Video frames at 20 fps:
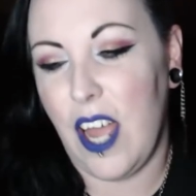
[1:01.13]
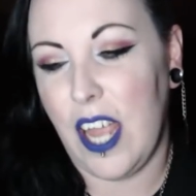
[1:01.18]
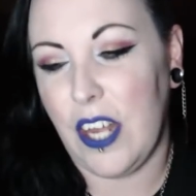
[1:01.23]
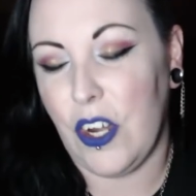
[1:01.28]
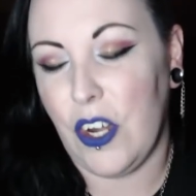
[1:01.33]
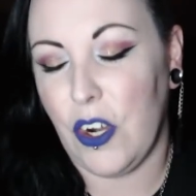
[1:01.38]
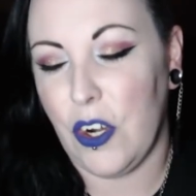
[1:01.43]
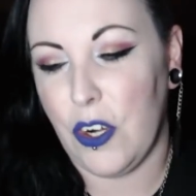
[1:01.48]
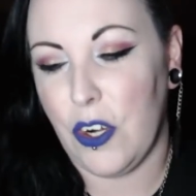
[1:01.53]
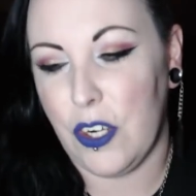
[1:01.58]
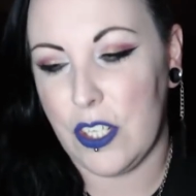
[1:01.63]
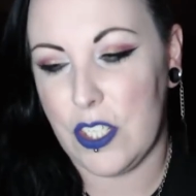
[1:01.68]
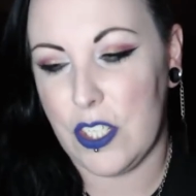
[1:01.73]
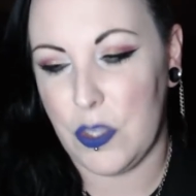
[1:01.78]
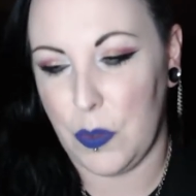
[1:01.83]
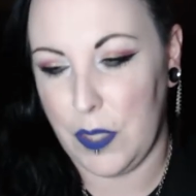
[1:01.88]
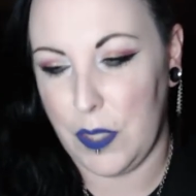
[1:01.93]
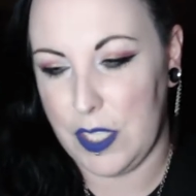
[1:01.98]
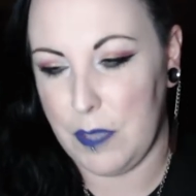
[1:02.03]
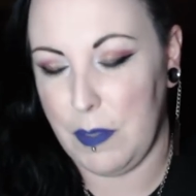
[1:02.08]
I'd heard
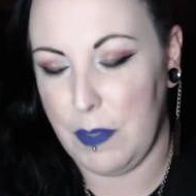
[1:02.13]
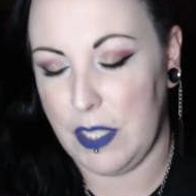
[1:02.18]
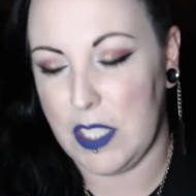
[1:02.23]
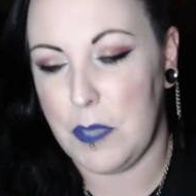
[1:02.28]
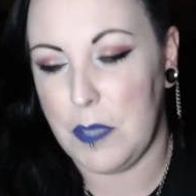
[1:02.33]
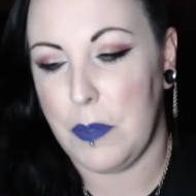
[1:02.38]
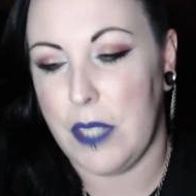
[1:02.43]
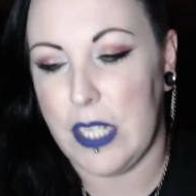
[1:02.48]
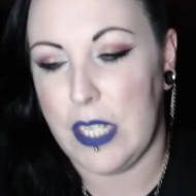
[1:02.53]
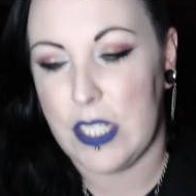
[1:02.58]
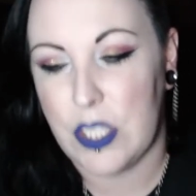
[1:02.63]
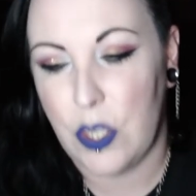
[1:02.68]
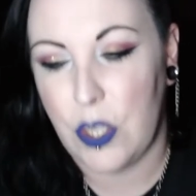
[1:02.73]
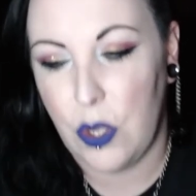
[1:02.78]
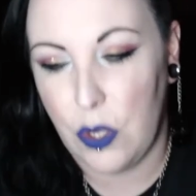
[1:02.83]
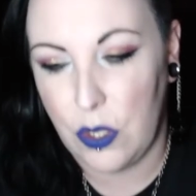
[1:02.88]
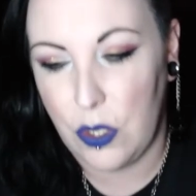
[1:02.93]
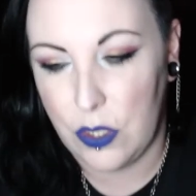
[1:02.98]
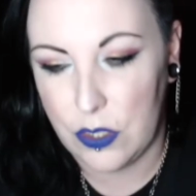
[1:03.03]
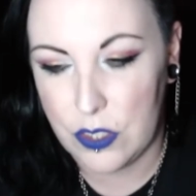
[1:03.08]
stories about this place
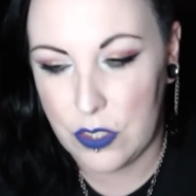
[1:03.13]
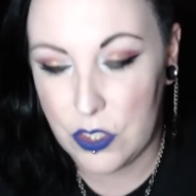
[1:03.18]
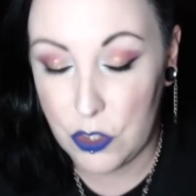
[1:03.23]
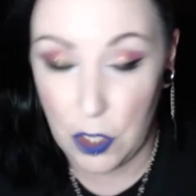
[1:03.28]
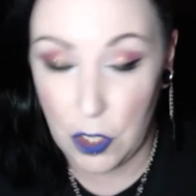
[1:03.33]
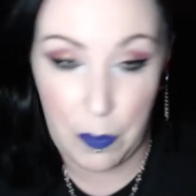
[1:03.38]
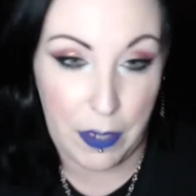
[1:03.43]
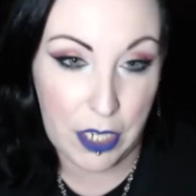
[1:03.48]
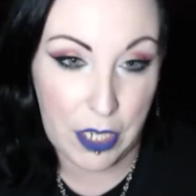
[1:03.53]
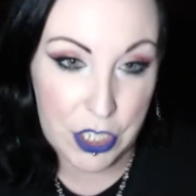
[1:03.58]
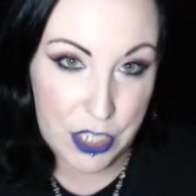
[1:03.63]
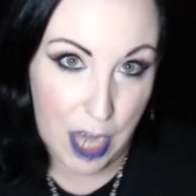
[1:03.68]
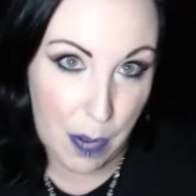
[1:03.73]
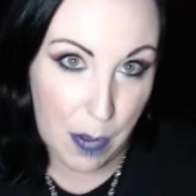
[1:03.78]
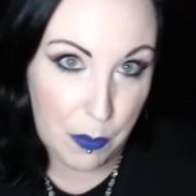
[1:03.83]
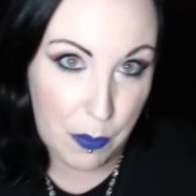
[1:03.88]
called Strawberry